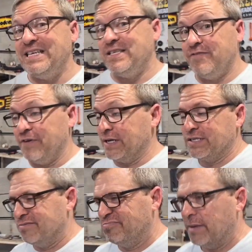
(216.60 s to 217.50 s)
easy
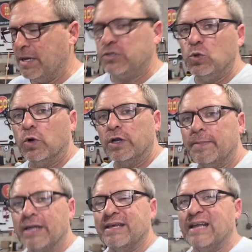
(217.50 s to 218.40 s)
fix. I'm not too worried
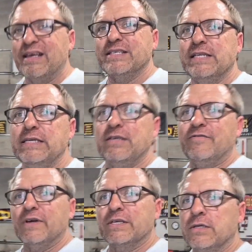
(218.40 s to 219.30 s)
about that. That's an easy
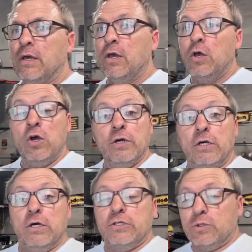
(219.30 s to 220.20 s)
fix.
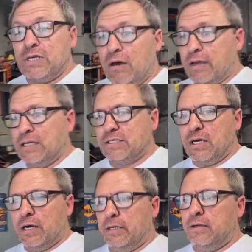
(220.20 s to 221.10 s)
So tailgate's
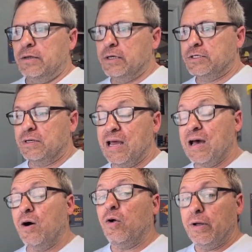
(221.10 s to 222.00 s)
done. So
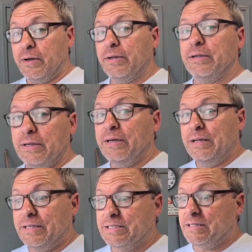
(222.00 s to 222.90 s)
now,
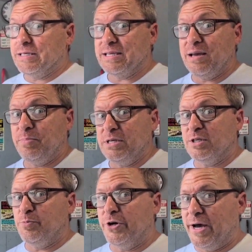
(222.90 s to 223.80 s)
let's get the side
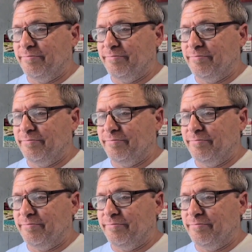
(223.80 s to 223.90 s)
pieces put on.